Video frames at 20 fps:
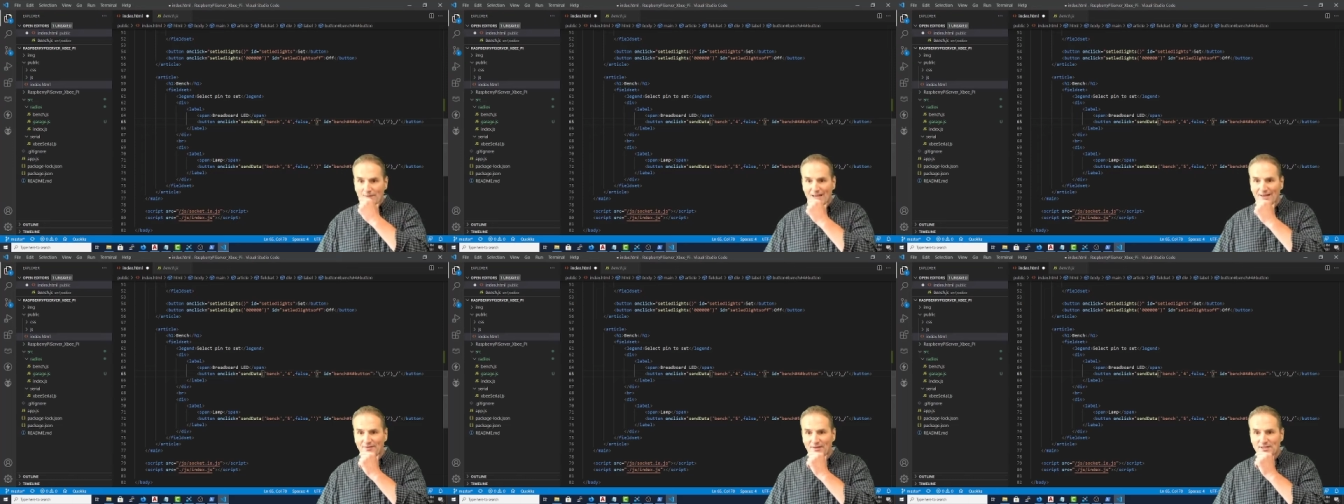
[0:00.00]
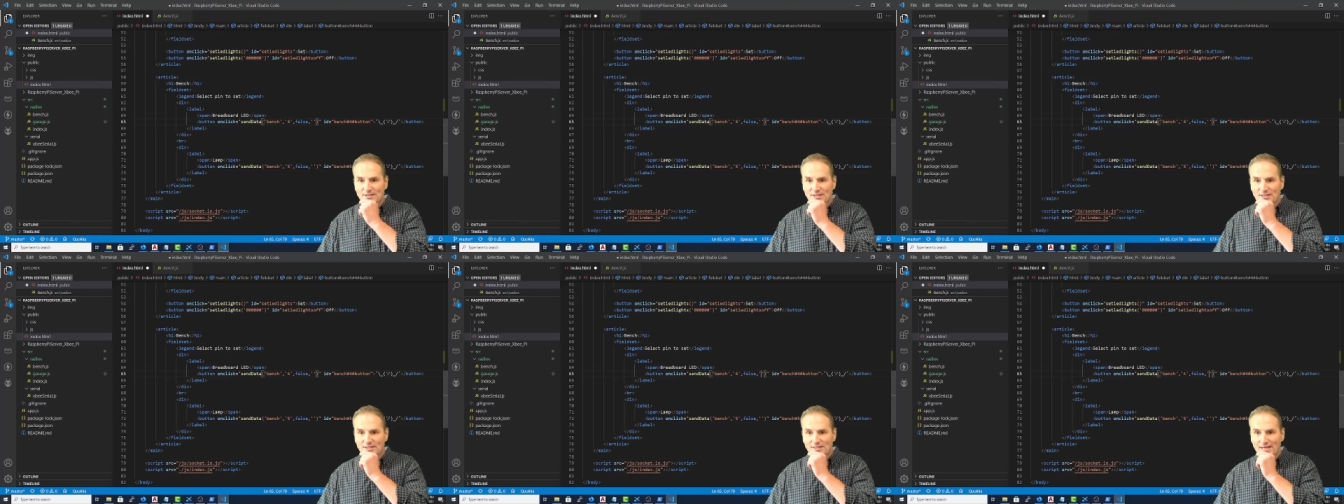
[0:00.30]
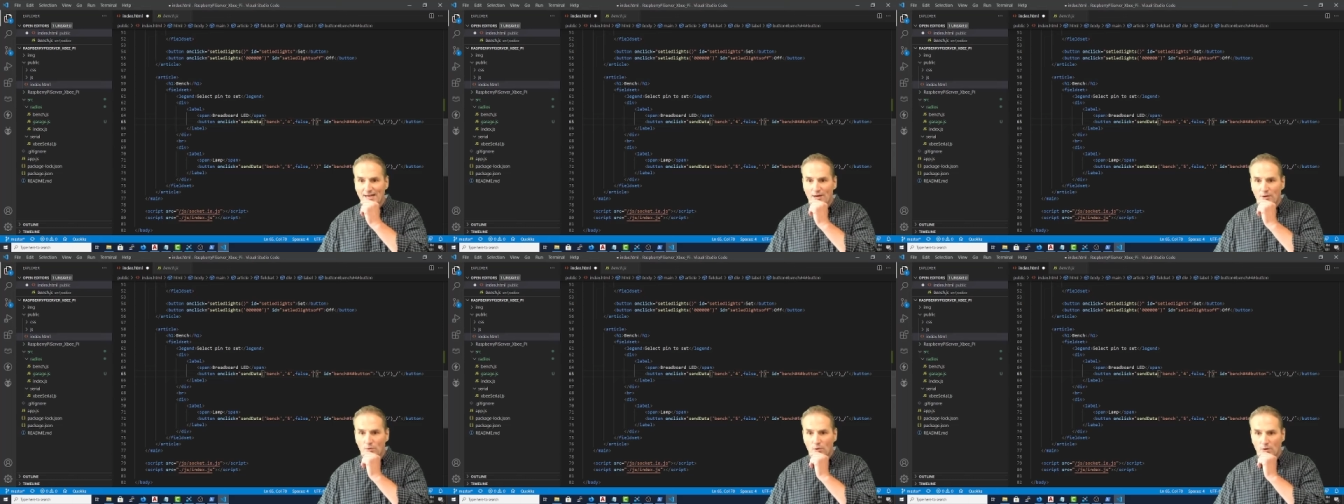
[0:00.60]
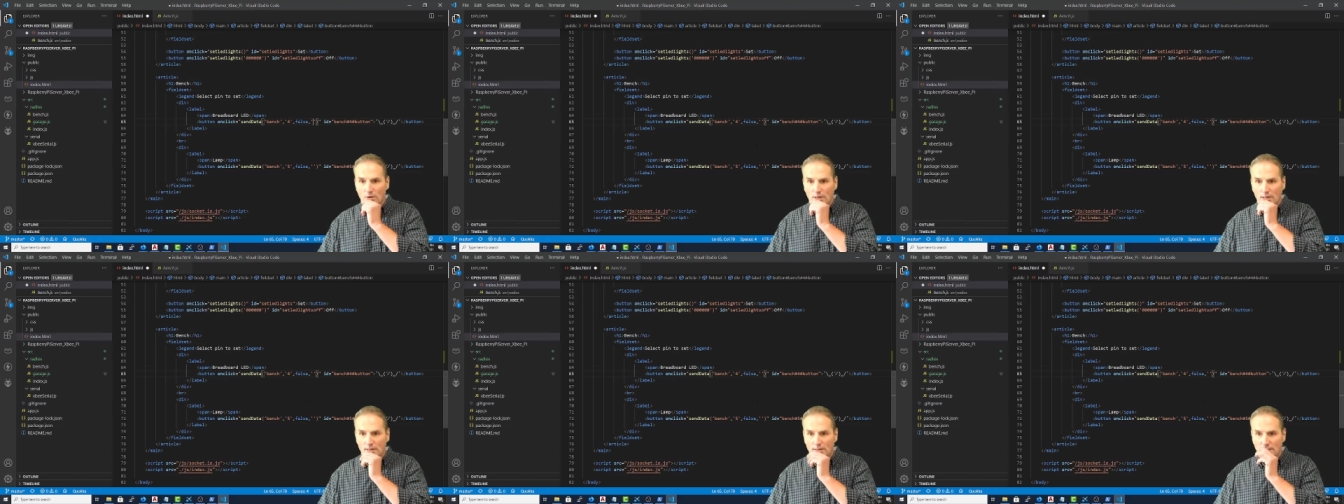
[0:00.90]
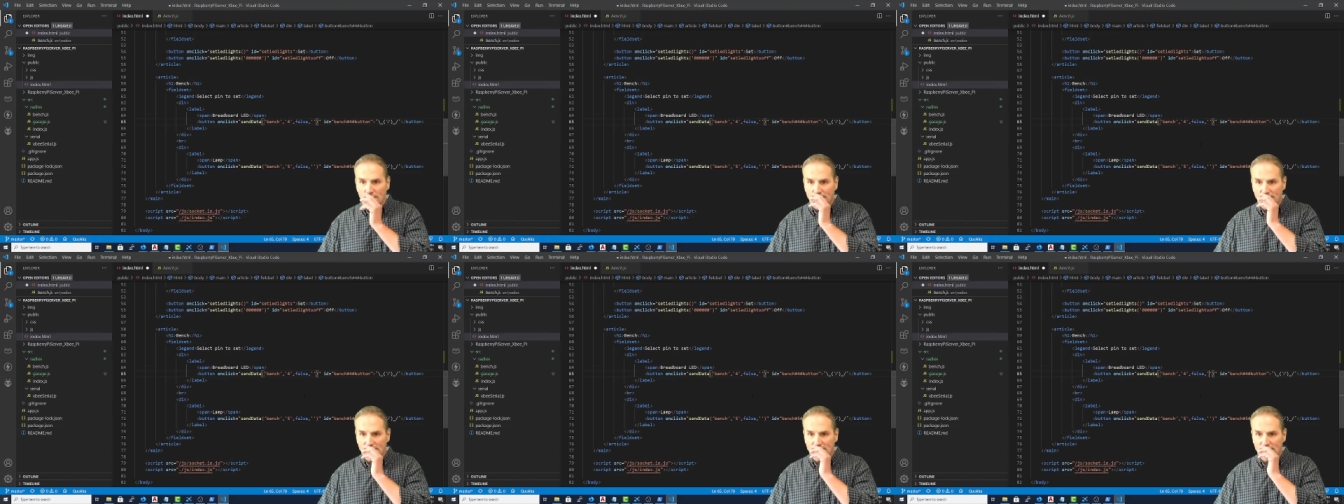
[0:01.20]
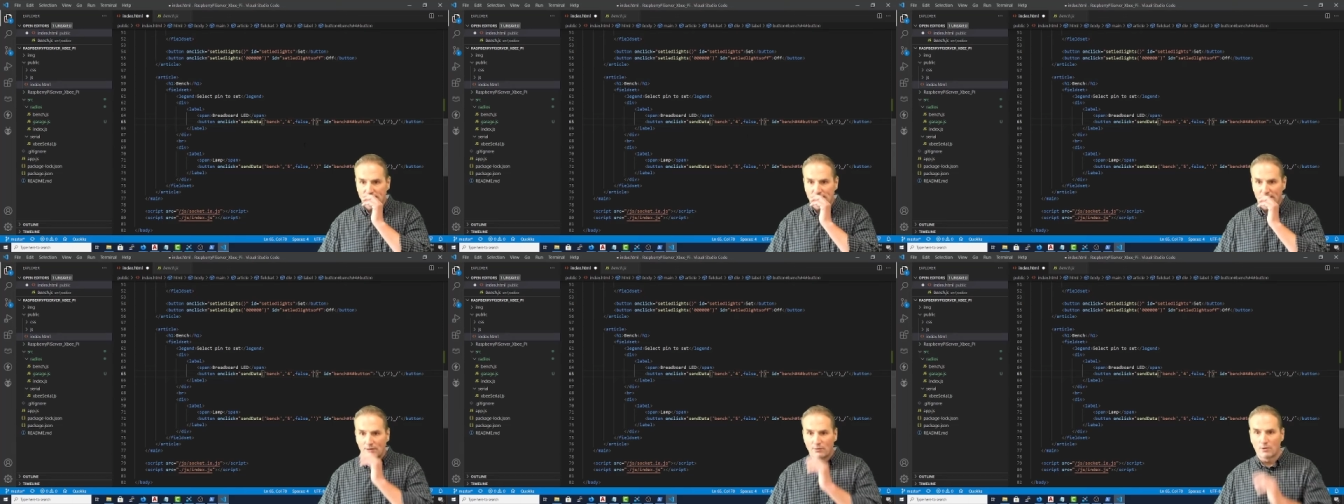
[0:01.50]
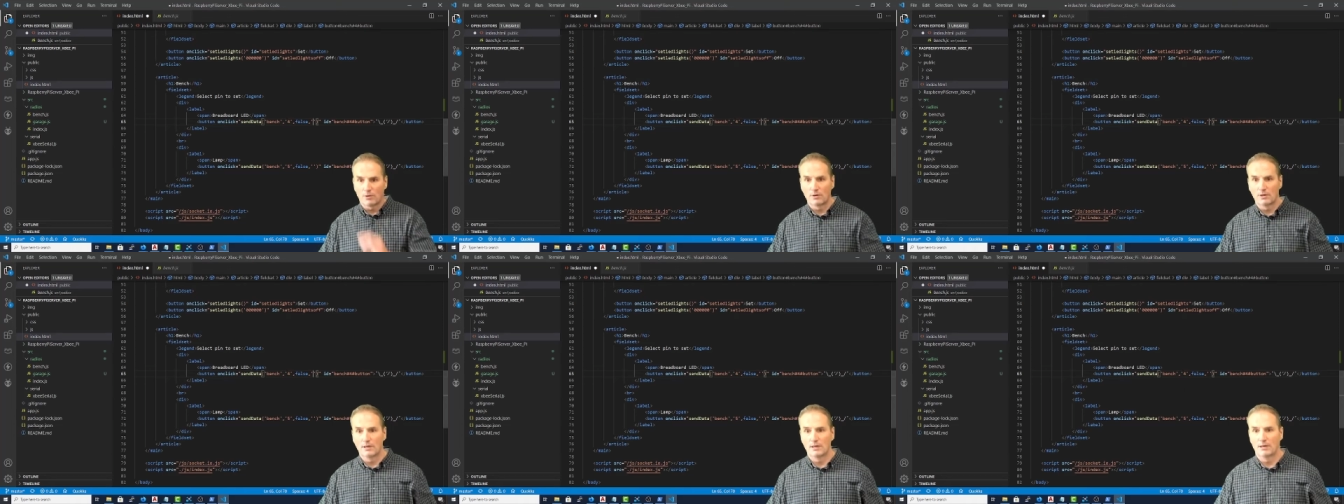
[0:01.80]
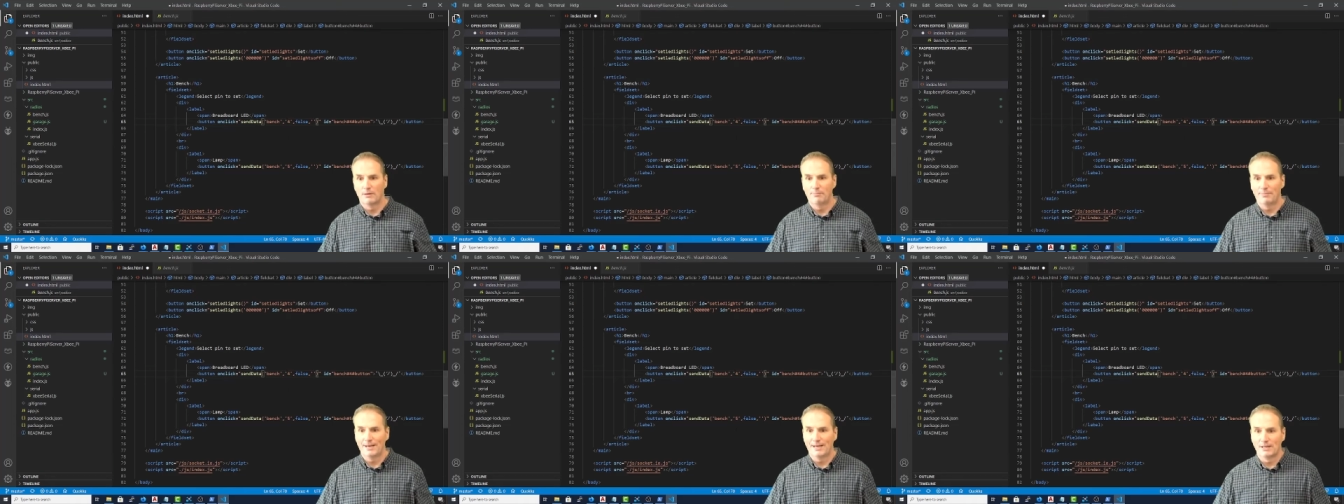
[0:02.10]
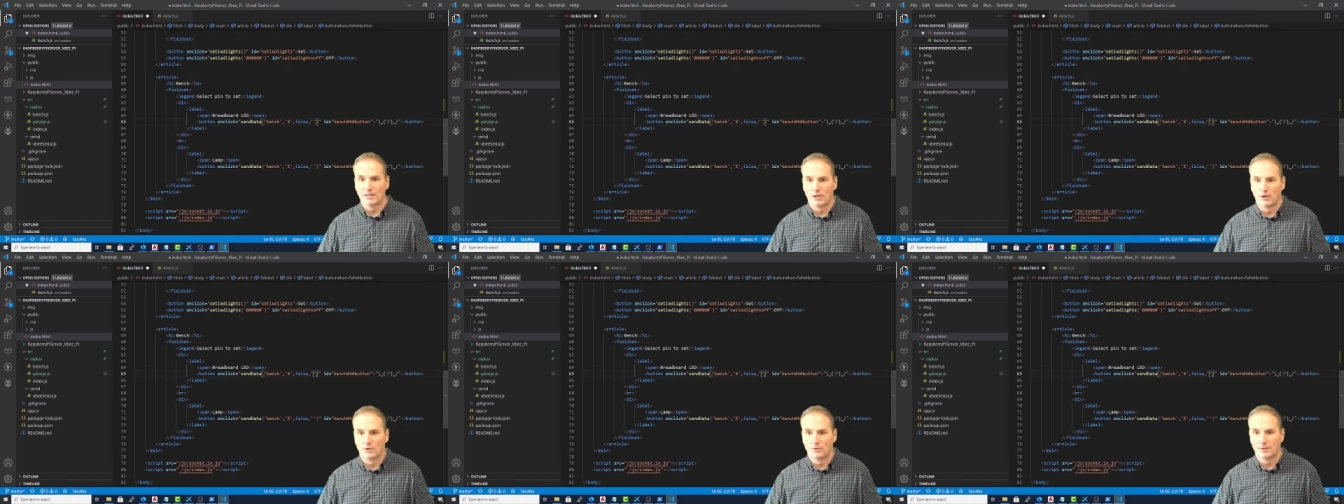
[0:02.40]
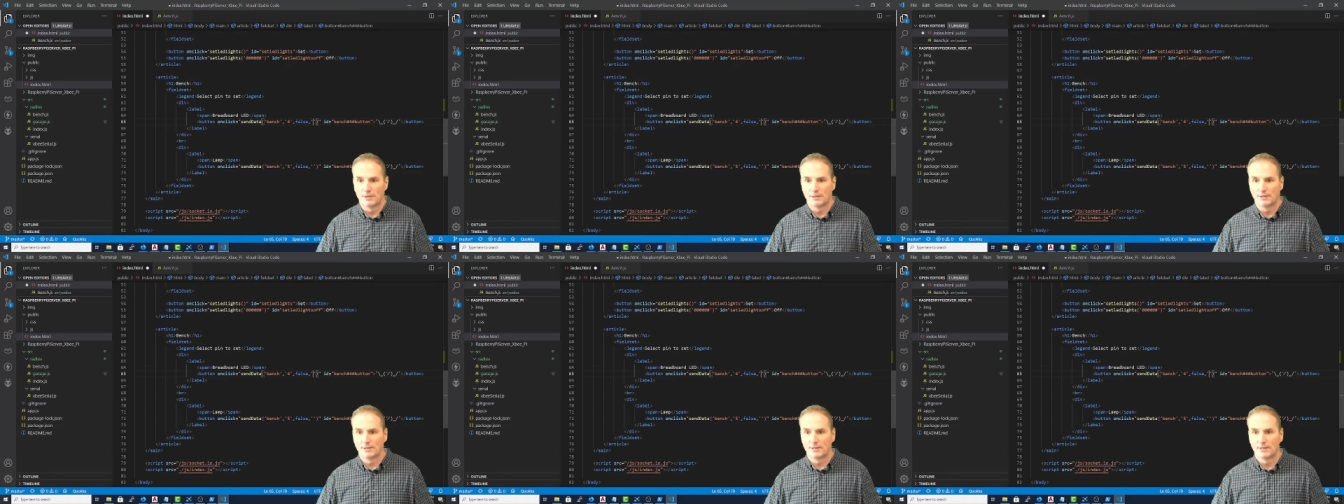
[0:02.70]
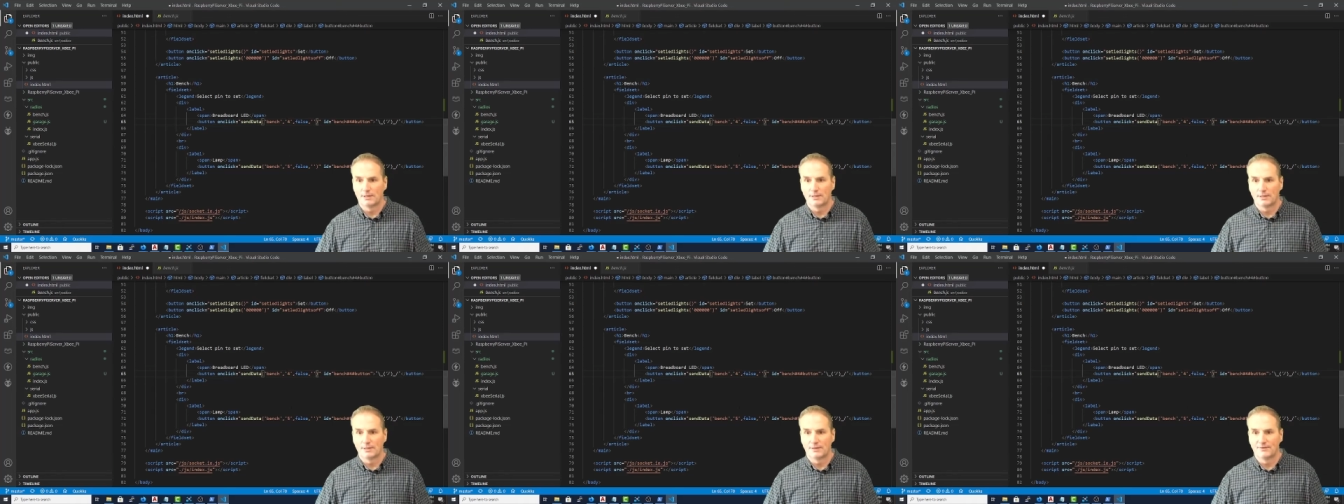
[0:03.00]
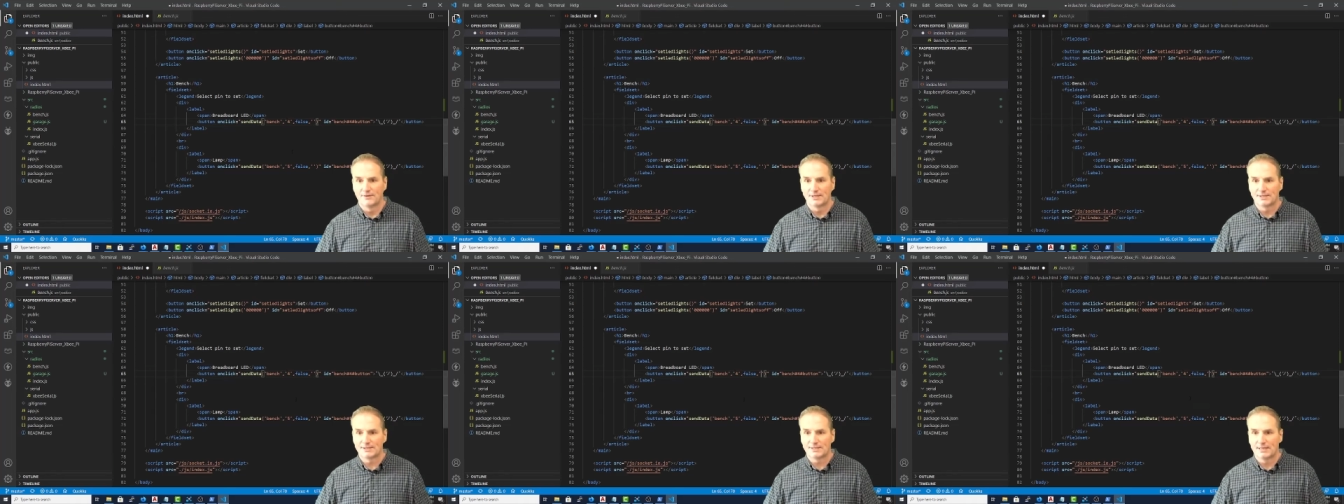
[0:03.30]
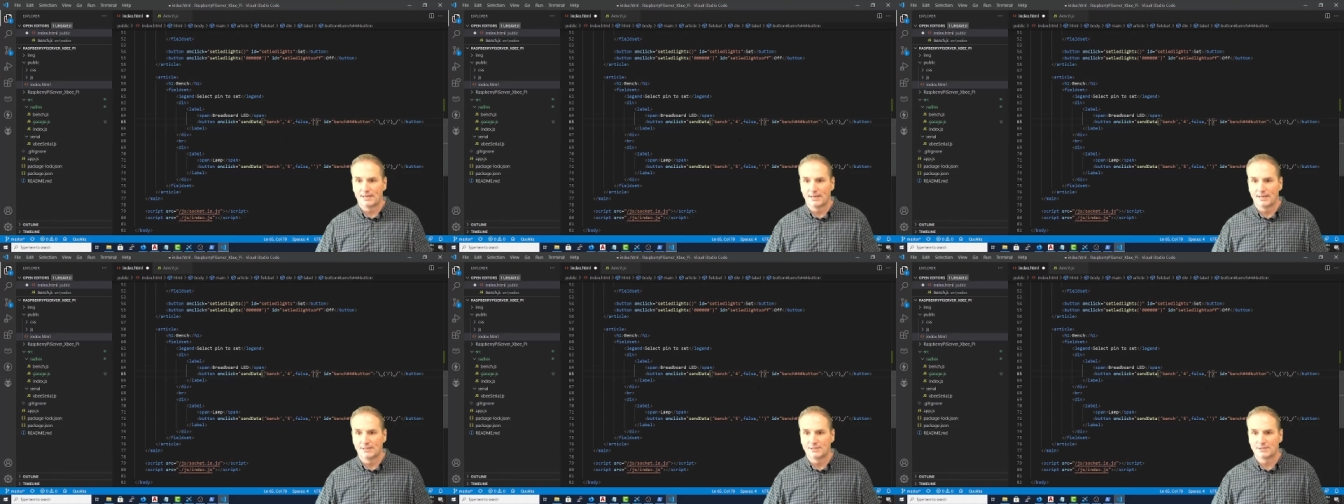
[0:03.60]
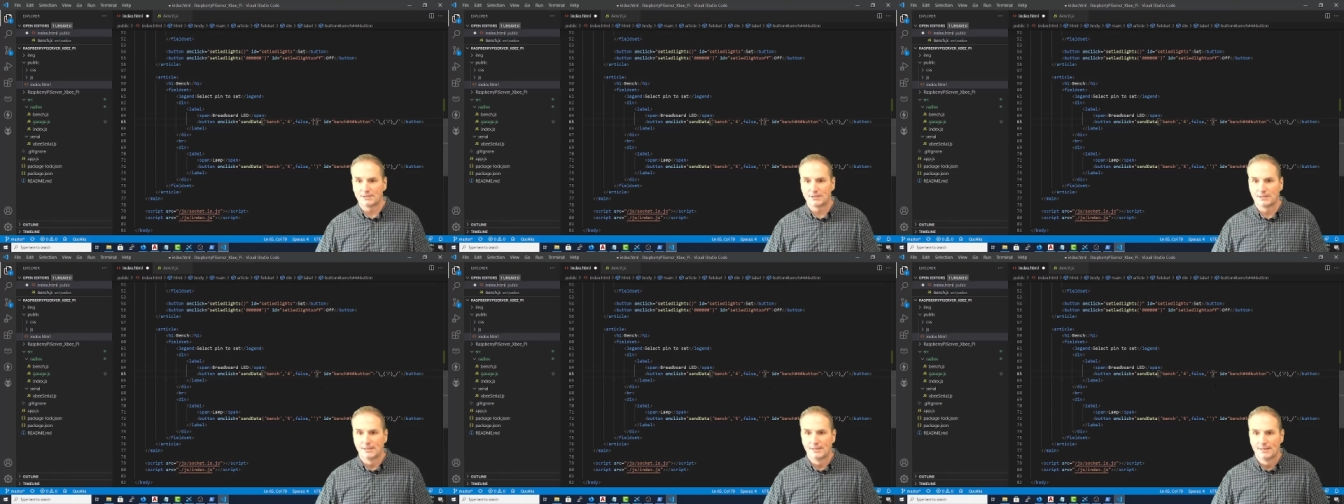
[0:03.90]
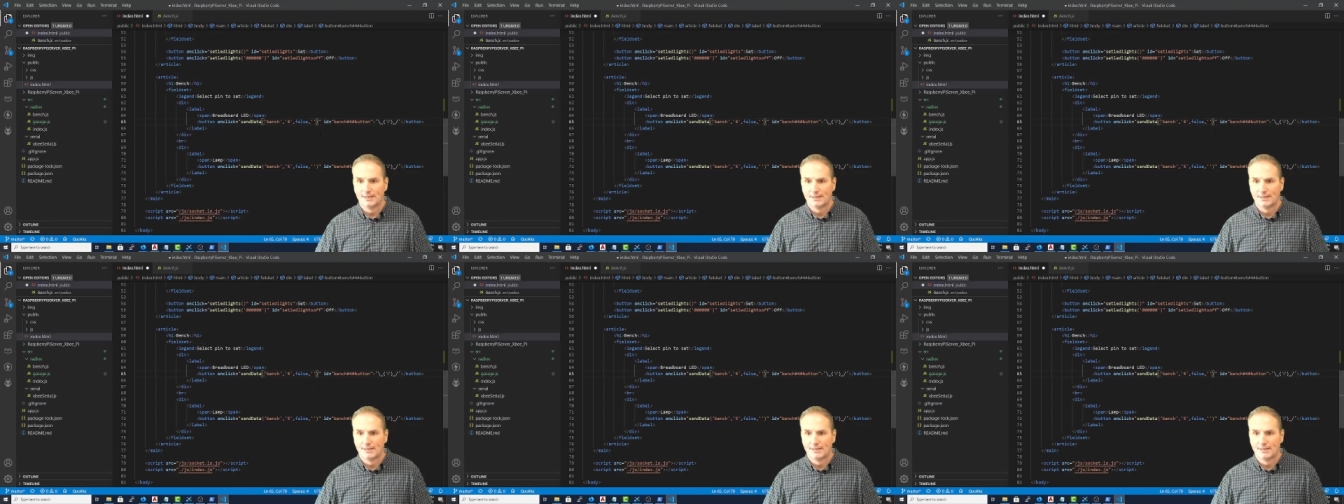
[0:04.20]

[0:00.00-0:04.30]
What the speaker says: And this is our payload in this case.